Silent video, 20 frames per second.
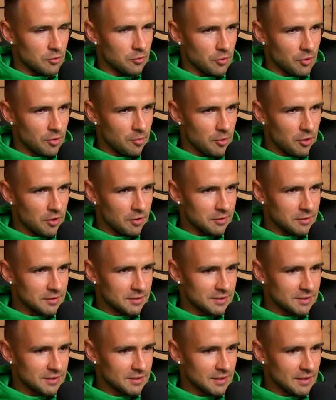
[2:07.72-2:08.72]
Role
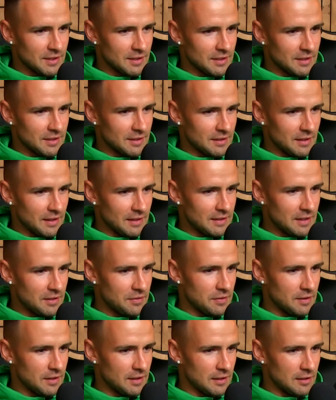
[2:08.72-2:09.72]
models, I
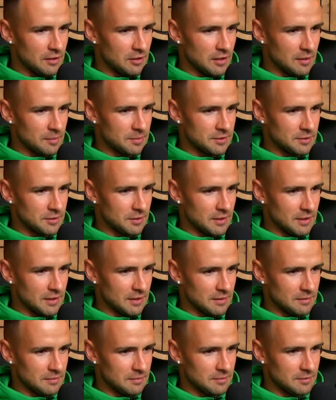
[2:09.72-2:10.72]
definitely look up to
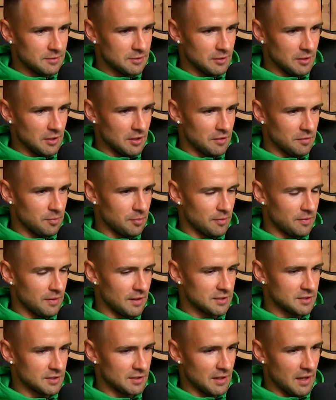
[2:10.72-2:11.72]
a lot of
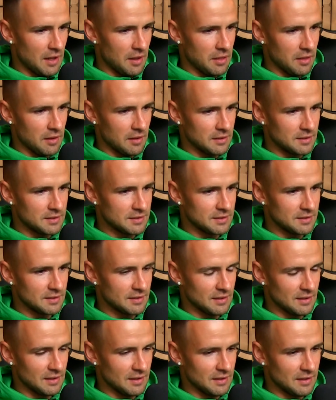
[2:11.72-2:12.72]
professional athletes,
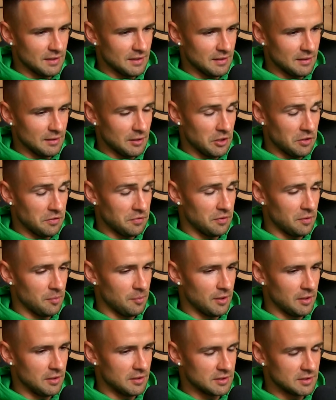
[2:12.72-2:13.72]
a lot of
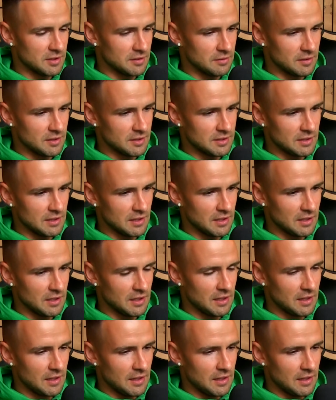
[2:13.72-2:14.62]
footballers obviously.